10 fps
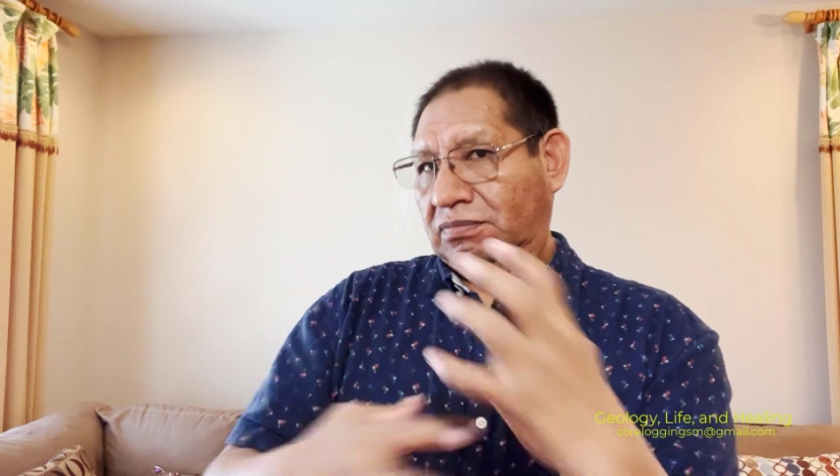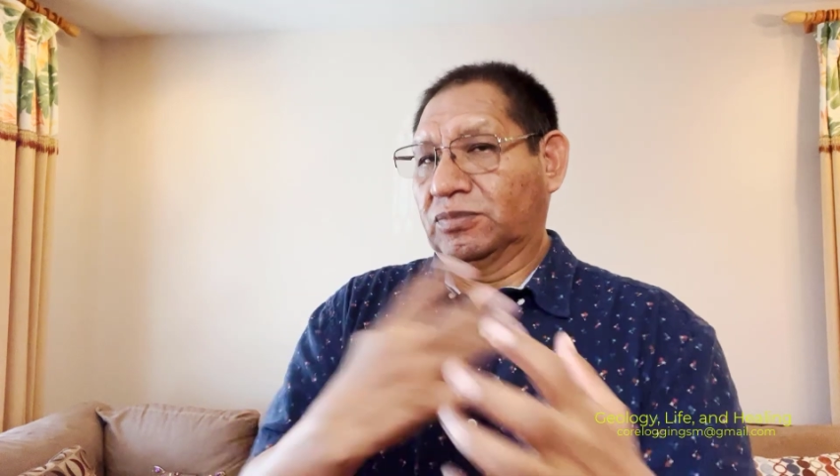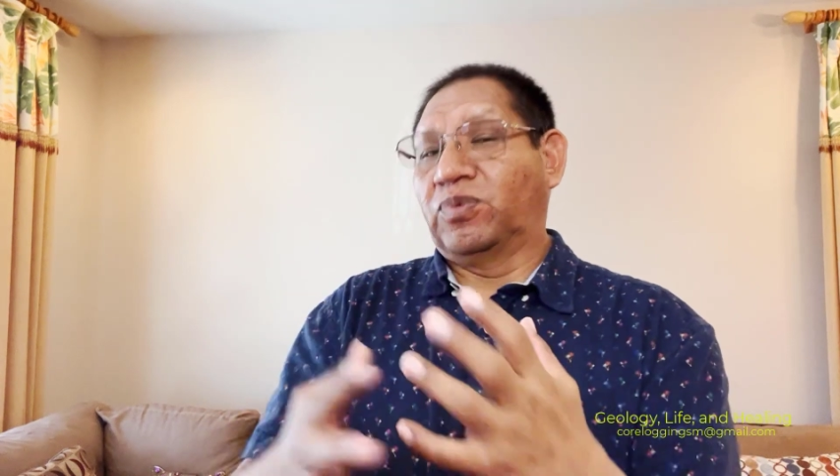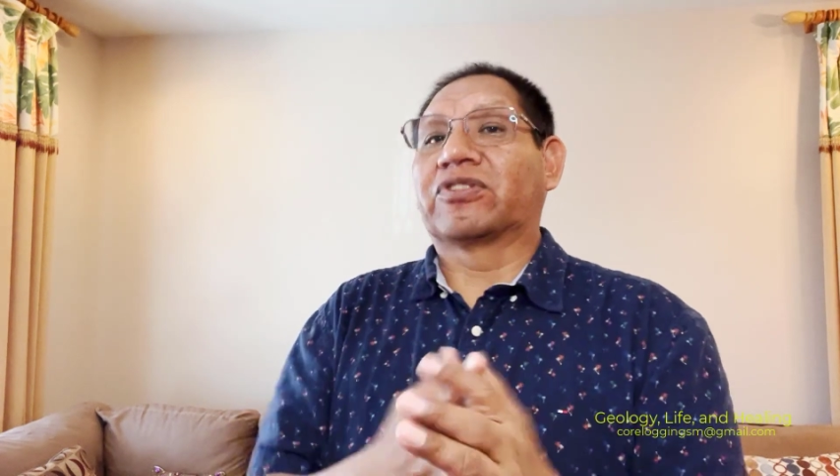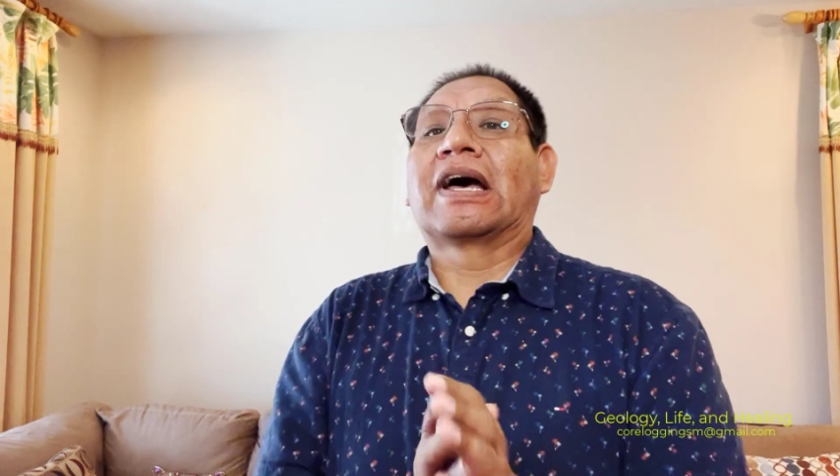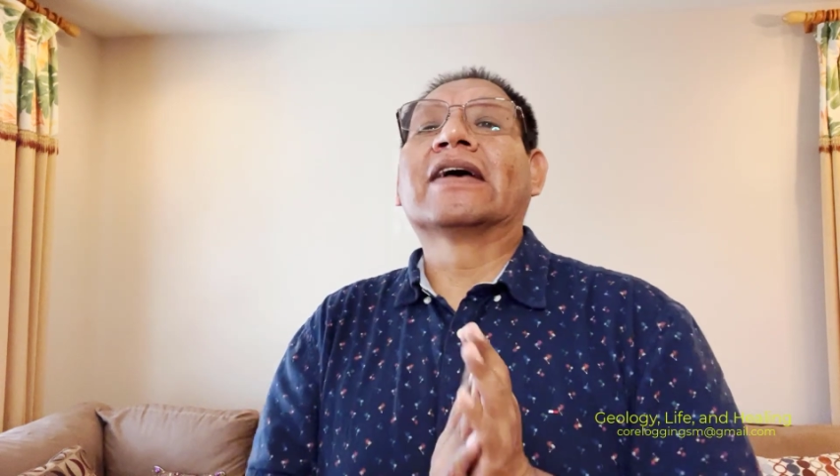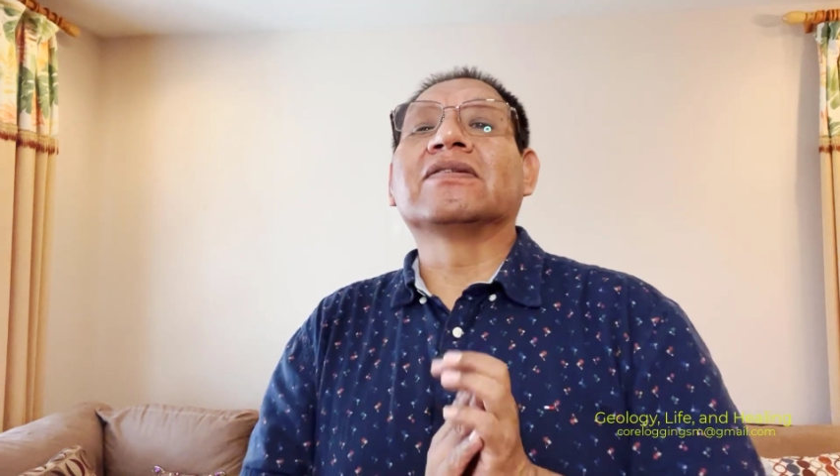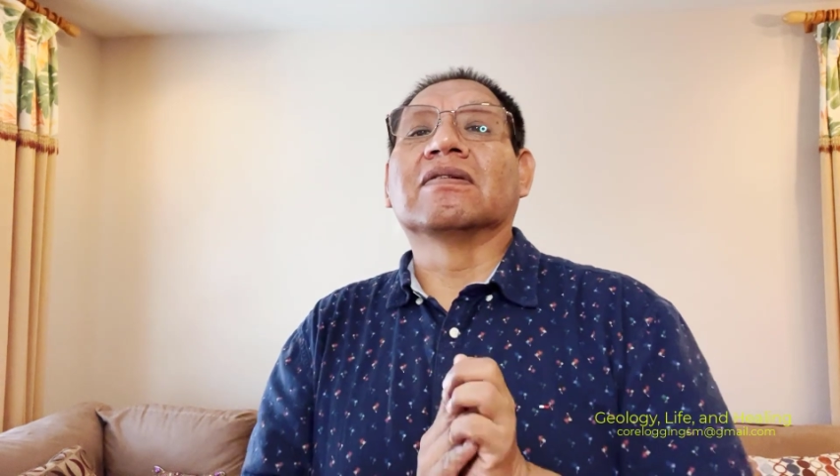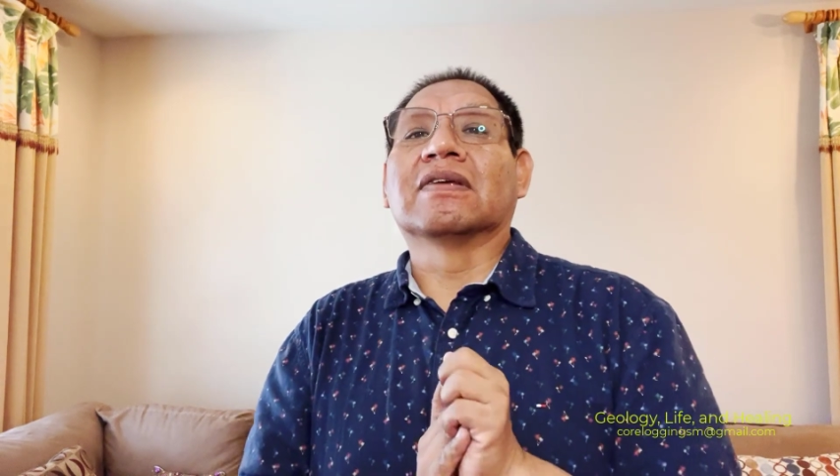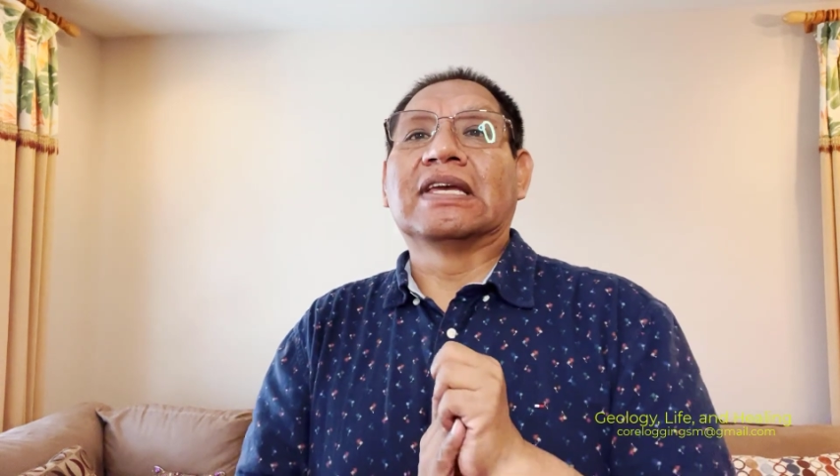
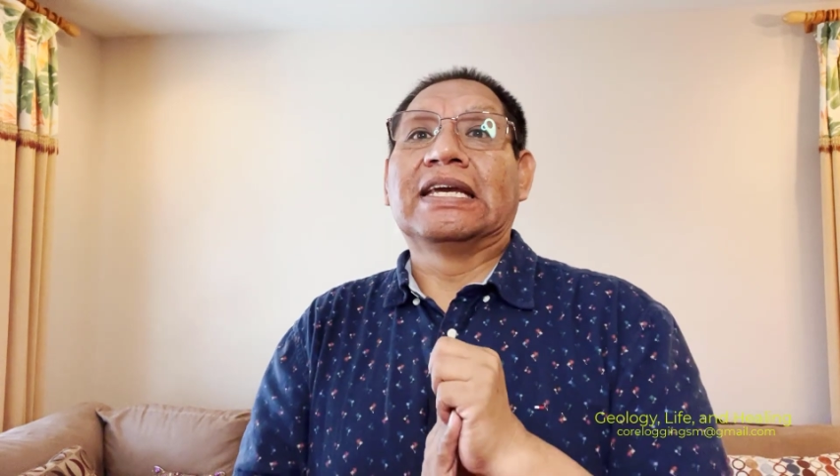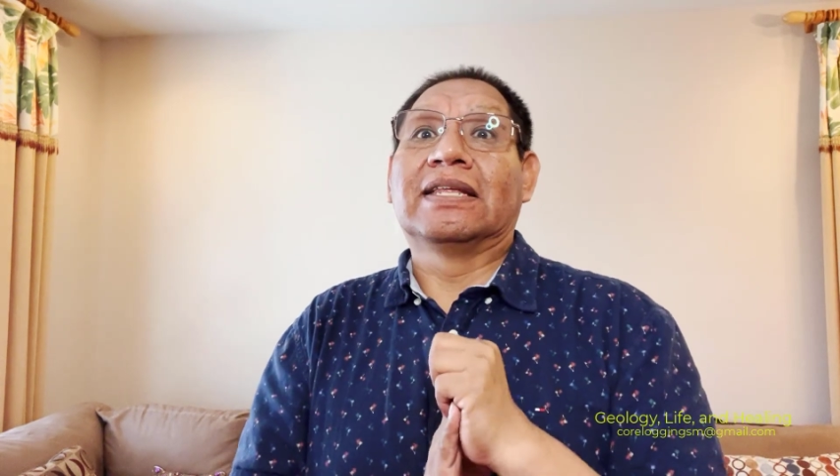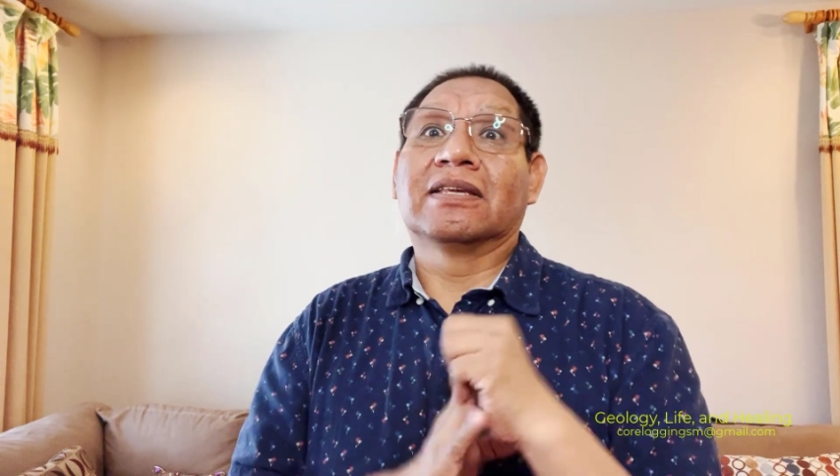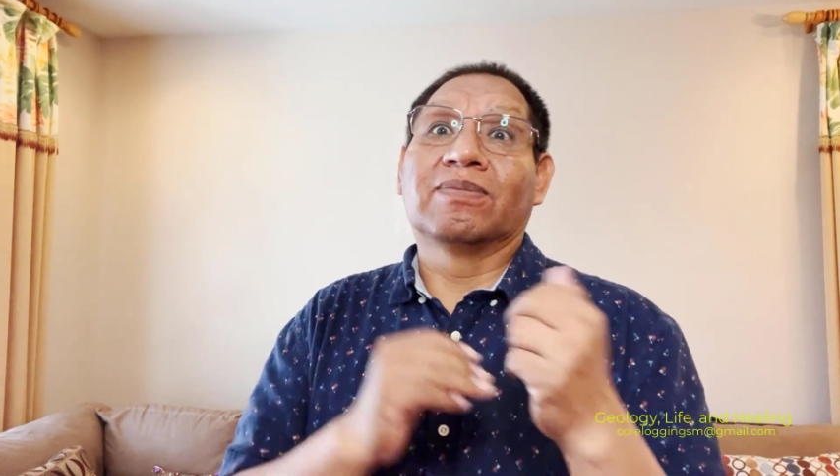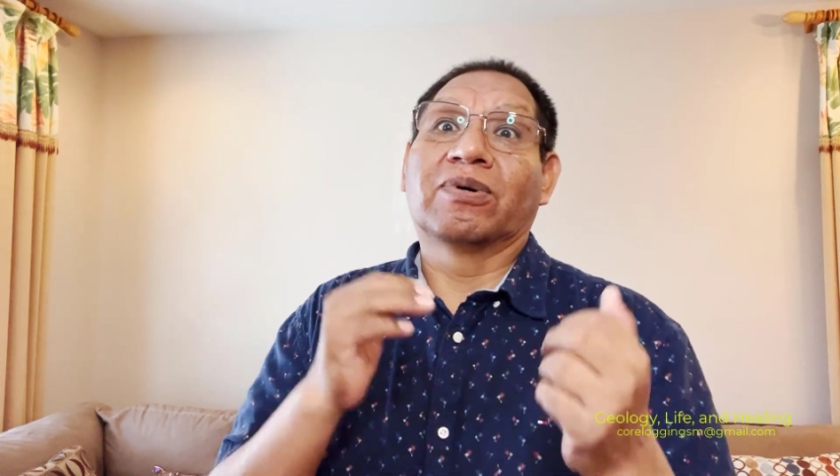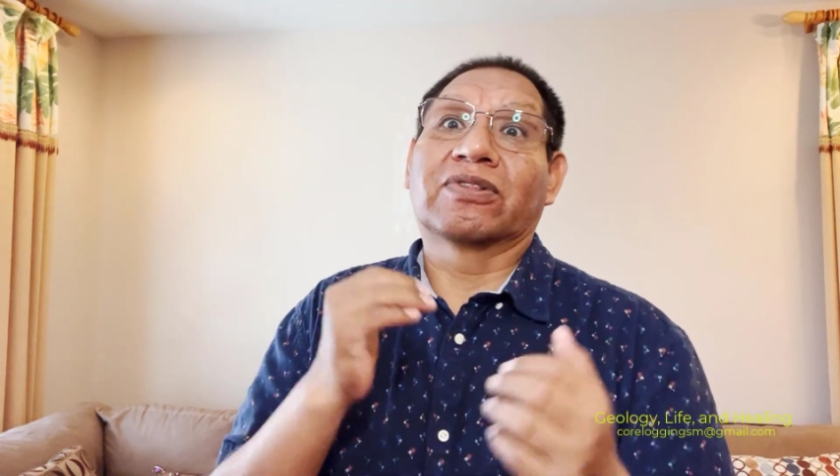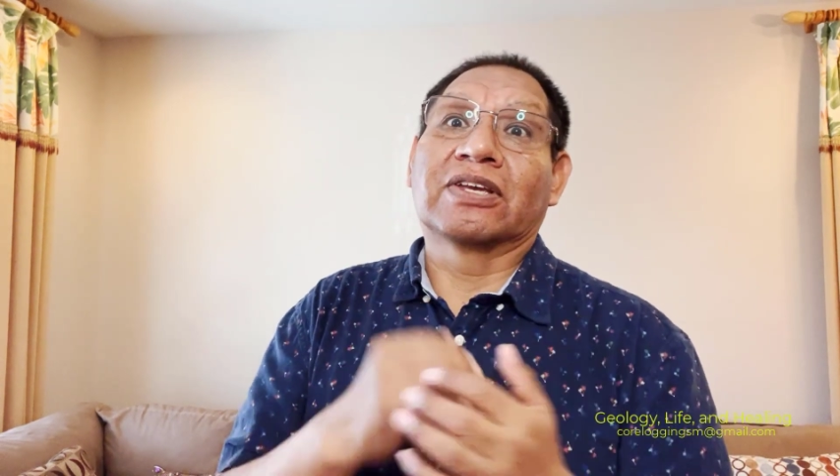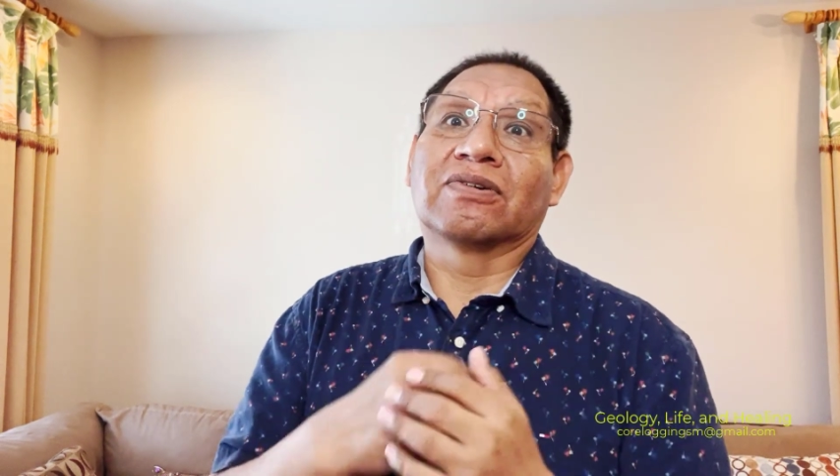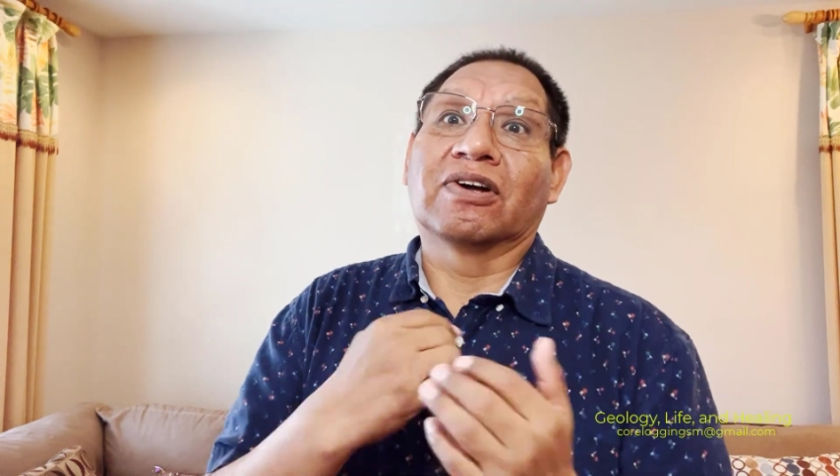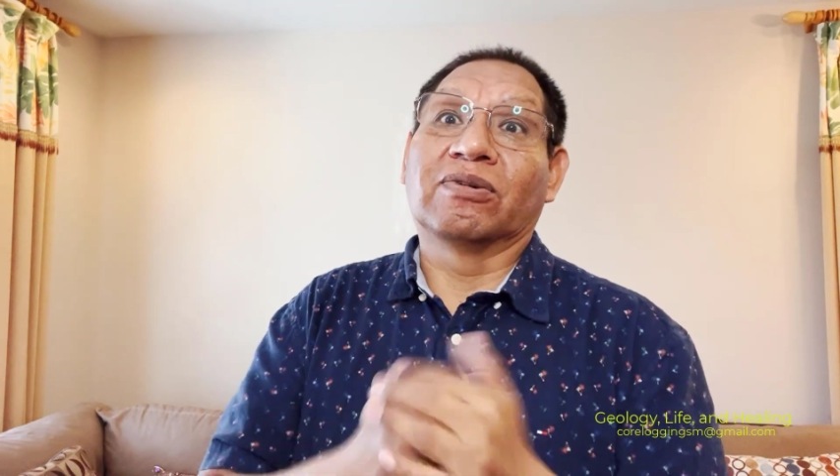potassium, it is
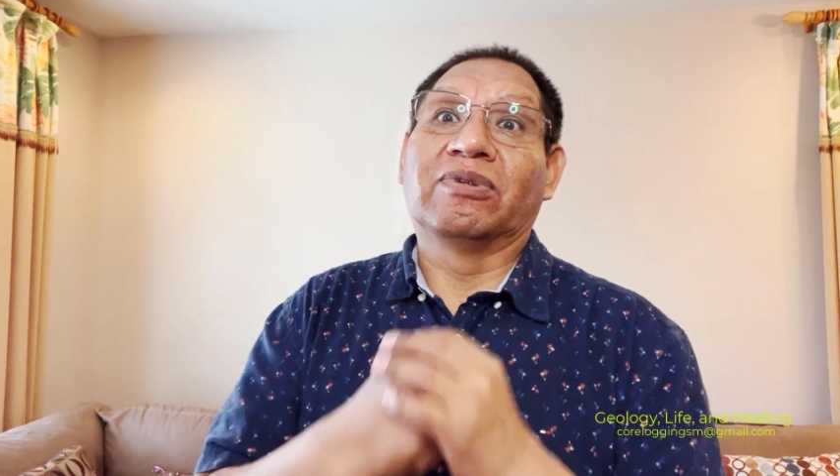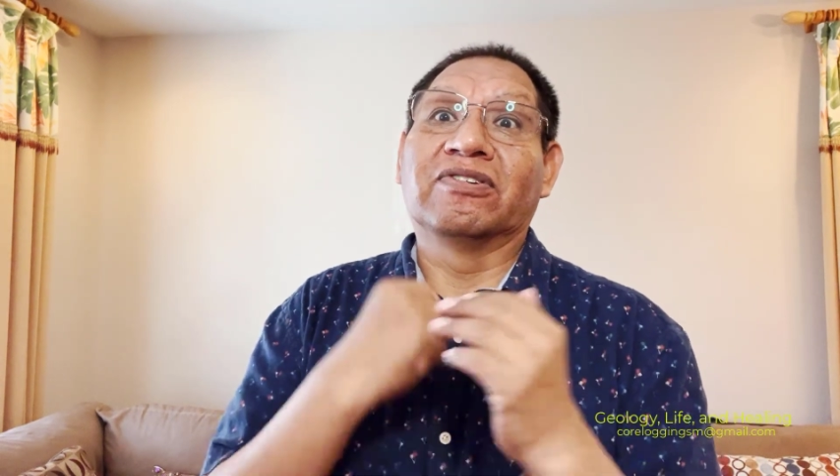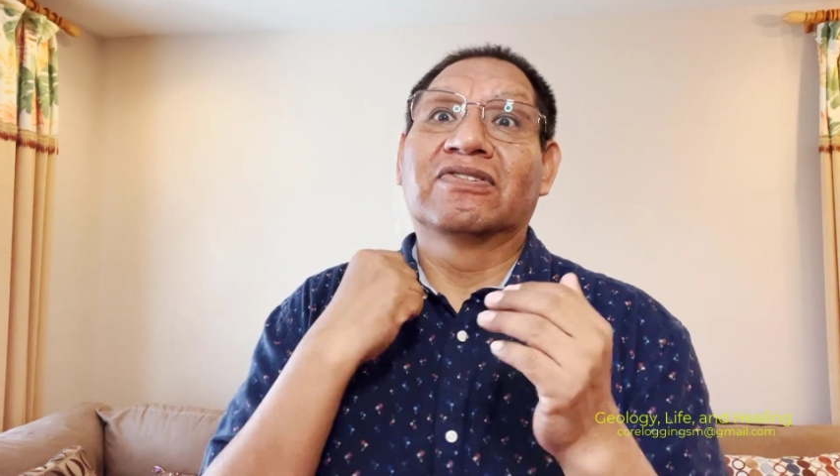potassium aluminum